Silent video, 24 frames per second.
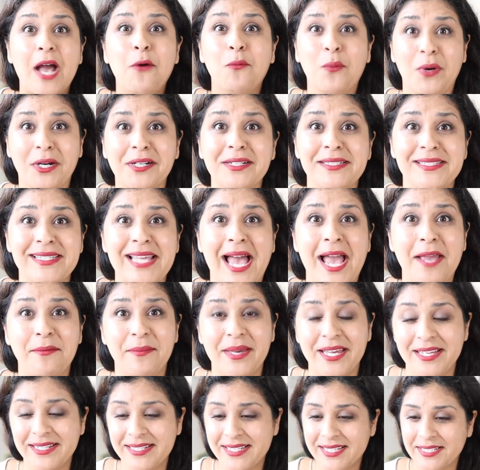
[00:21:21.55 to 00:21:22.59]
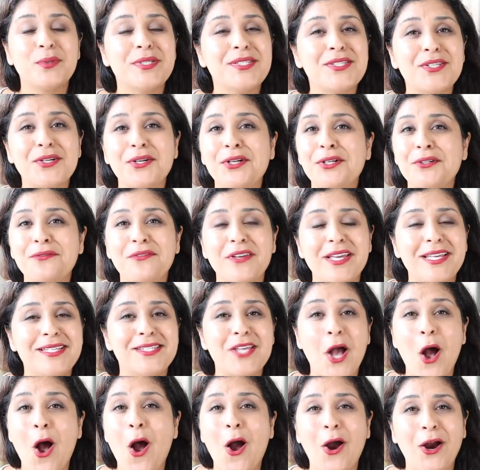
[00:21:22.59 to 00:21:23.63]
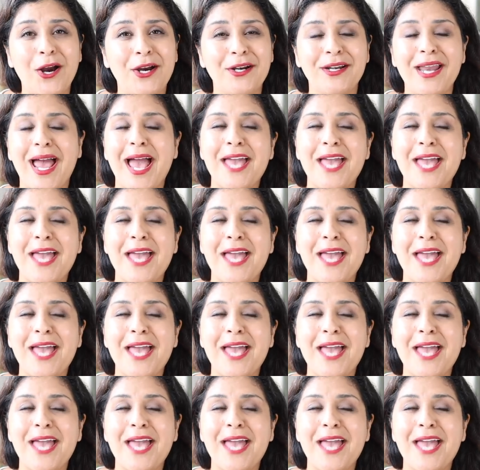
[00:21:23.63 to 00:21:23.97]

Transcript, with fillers: work assignment. Reserve is hard.